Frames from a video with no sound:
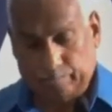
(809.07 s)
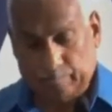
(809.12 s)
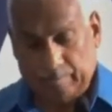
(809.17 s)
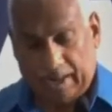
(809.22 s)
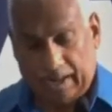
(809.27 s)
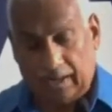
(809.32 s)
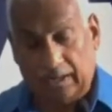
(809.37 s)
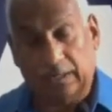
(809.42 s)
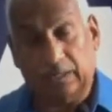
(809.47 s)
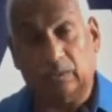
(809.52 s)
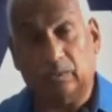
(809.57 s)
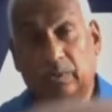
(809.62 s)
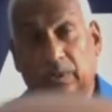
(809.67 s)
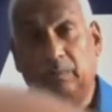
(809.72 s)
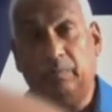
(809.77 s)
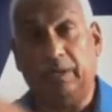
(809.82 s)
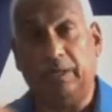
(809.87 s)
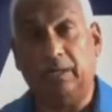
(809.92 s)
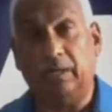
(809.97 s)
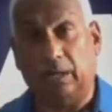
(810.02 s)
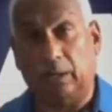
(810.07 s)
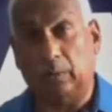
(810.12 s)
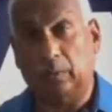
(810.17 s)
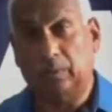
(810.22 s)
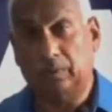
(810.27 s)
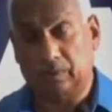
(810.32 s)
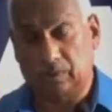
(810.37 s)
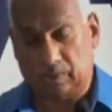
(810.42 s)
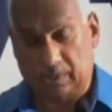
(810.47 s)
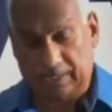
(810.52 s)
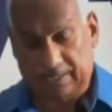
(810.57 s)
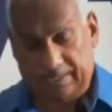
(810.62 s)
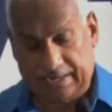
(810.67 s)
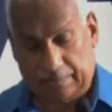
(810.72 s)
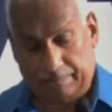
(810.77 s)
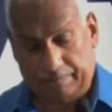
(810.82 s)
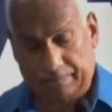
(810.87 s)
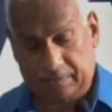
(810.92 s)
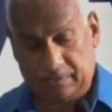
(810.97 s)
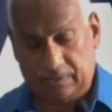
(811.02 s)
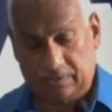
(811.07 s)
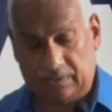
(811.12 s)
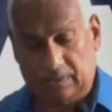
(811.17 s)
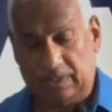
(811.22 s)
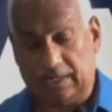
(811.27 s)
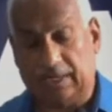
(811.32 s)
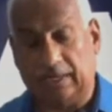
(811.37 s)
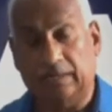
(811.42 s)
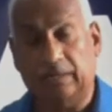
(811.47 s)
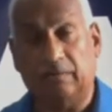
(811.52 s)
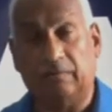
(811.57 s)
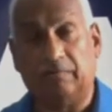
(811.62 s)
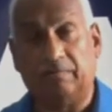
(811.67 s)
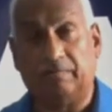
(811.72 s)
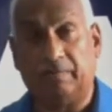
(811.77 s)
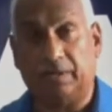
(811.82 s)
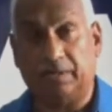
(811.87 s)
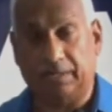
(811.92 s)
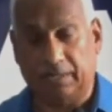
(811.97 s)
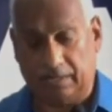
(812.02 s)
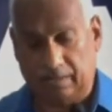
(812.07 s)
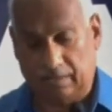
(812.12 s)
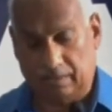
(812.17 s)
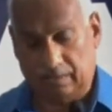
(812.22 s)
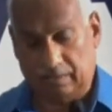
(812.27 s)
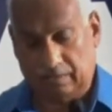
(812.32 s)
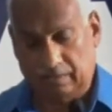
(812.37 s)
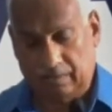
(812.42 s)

And the only way now to adapt to the annual flooding